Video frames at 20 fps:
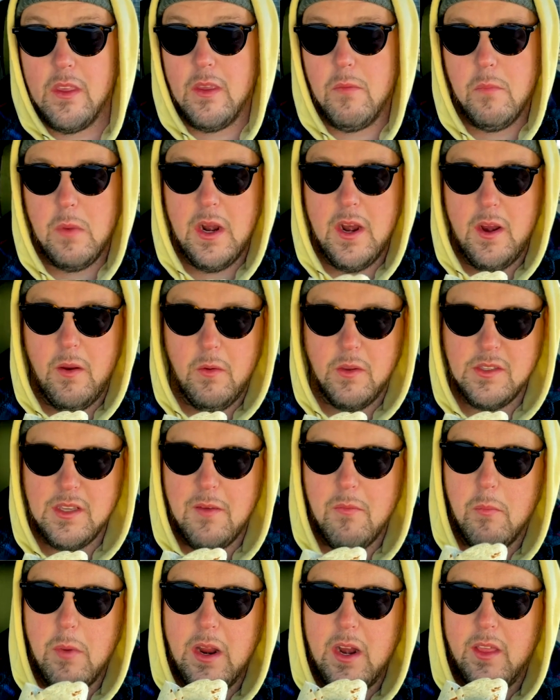But anyways, I'll have
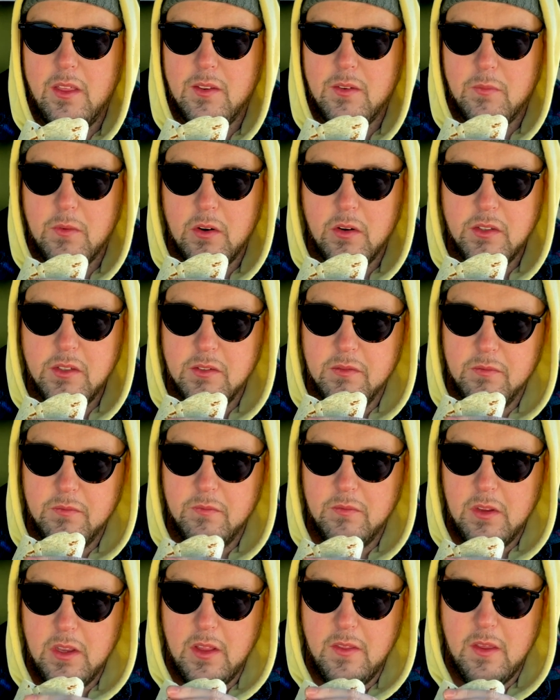a bite of this first,
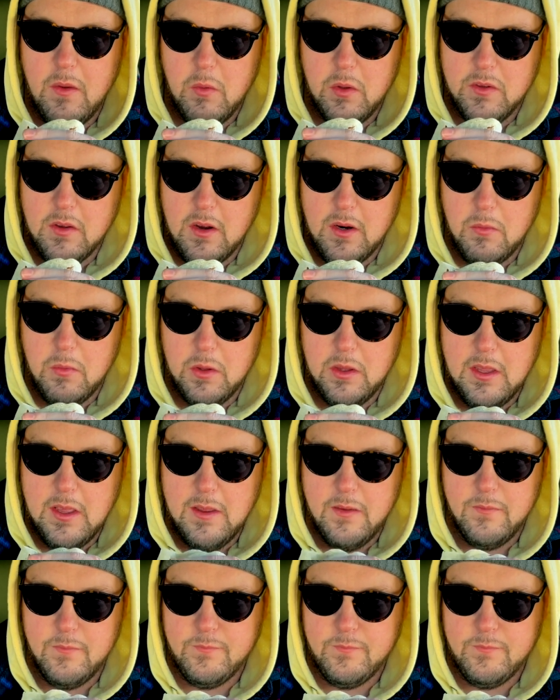and then we'll talk about that.